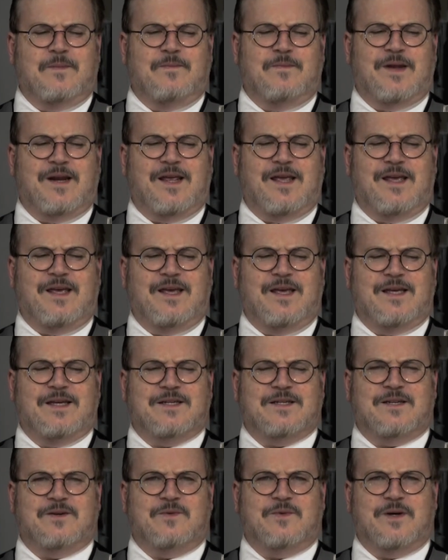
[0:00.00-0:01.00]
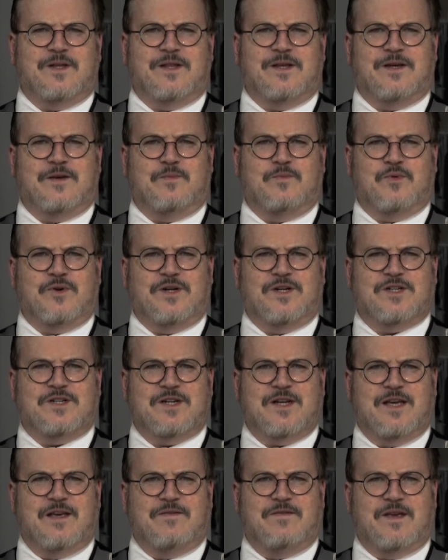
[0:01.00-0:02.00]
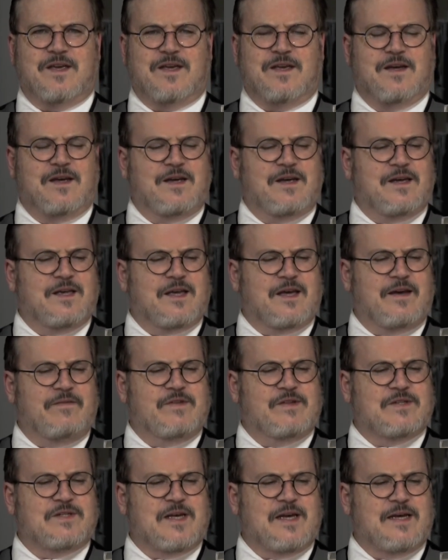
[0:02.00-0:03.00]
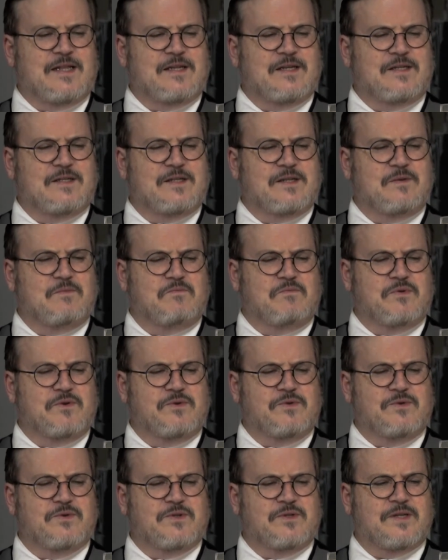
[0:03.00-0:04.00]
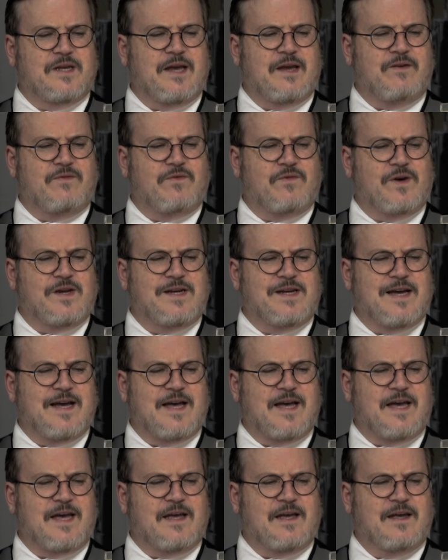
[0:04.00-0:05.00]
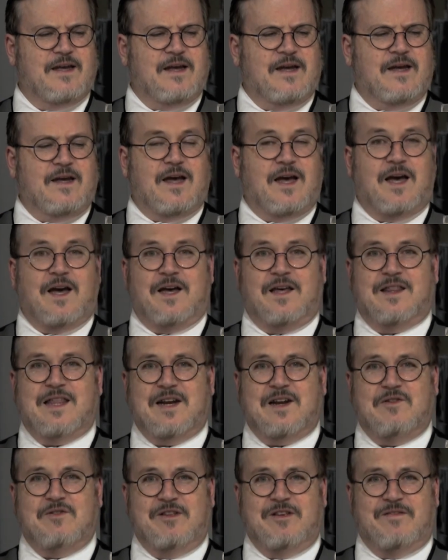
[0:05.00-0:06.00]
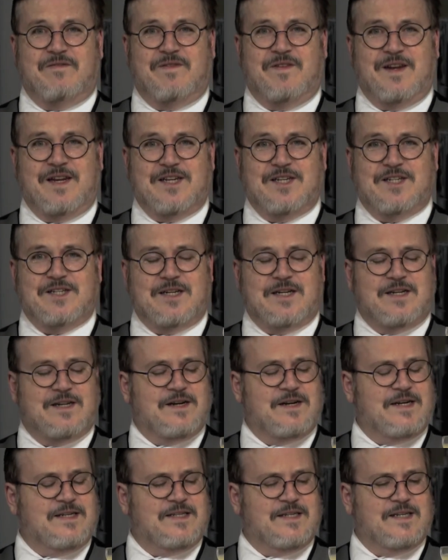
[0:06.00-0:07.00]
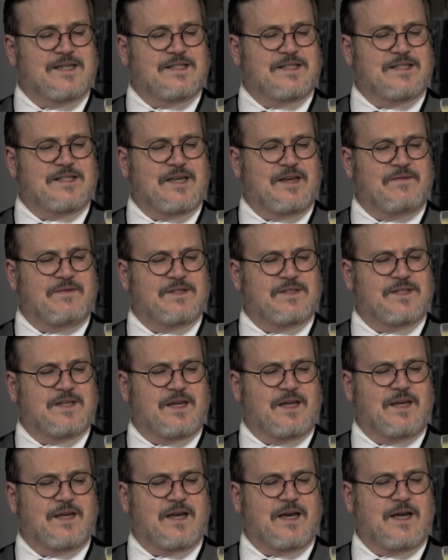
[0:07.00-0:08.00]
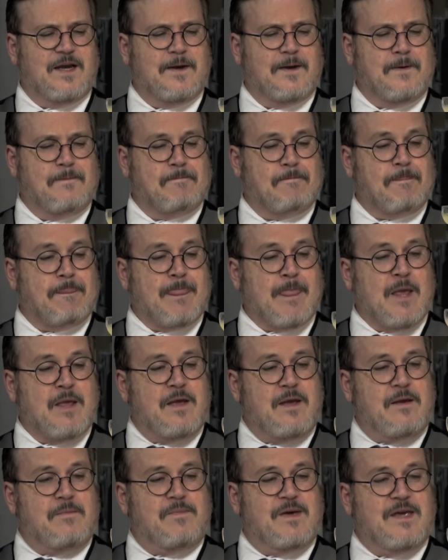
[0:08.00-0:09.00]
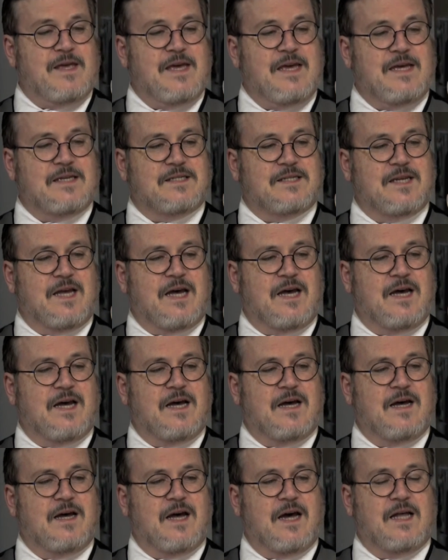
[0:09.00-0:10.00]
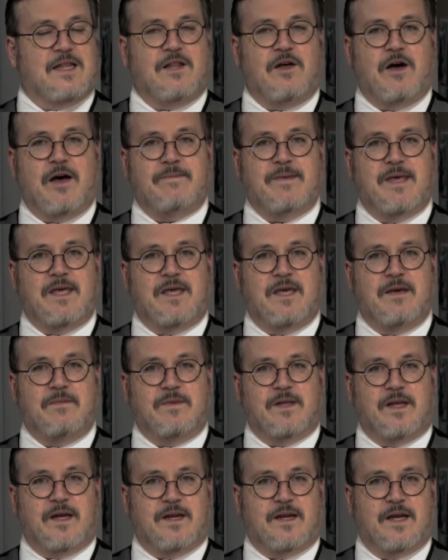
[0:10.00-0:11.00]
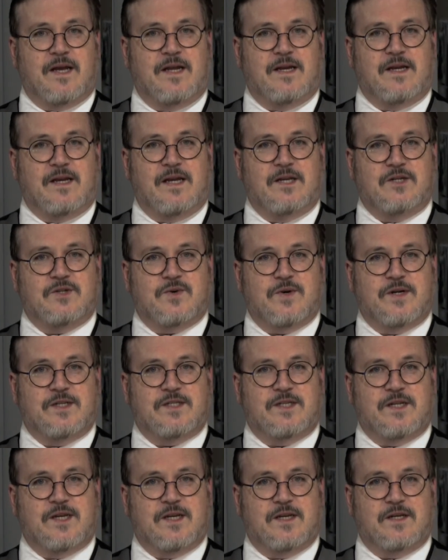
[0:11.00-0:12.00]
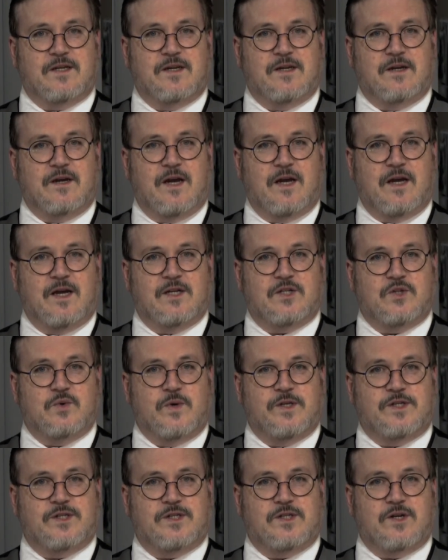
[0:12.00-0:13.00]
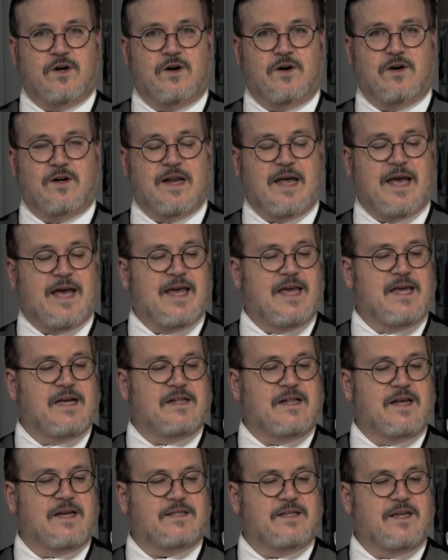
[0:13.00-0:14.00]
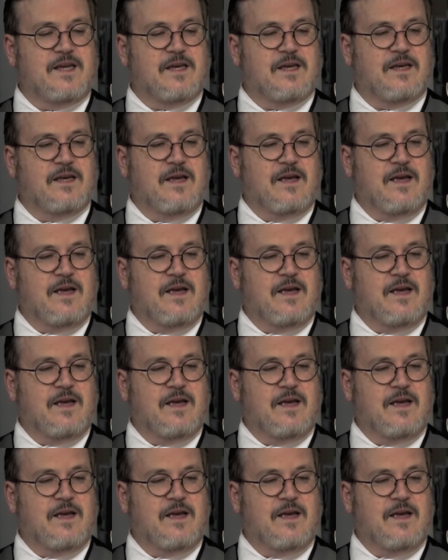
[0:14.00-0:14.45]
many years where the British Navy gave the sailors booze every day. That only finished in 1970. But yes, a Limey Gimlet, an interesting twist on a classic,